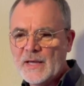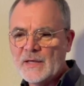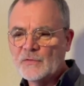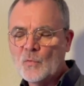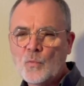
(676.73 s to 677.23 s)

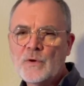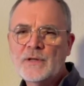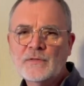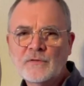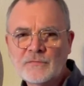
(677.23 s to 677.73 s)
and the
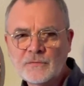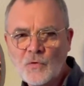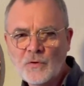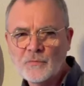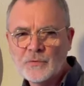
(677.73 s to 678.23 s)
wood in the
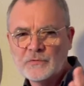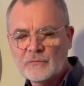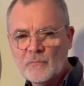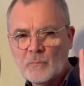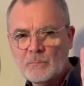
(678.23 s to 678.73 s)
floor was
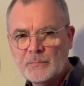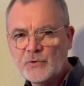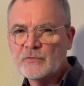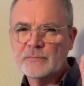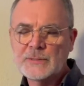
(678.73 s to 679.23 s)

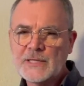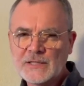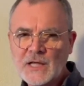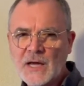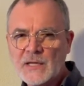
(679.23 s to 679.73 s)
beautifully
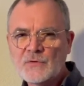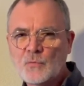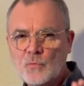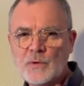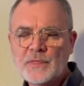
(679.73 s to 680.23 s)

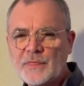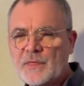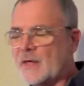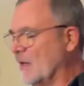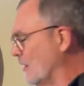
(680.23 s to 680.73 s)
aligned with
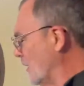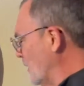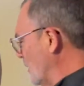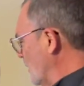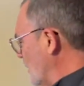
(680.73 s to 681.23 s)
the
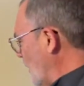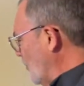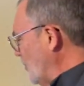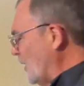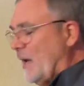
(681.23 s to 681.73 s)

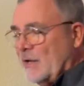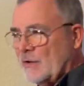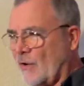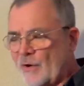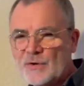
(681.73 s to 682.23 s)
carpet
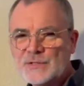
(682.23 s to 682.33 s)
and her.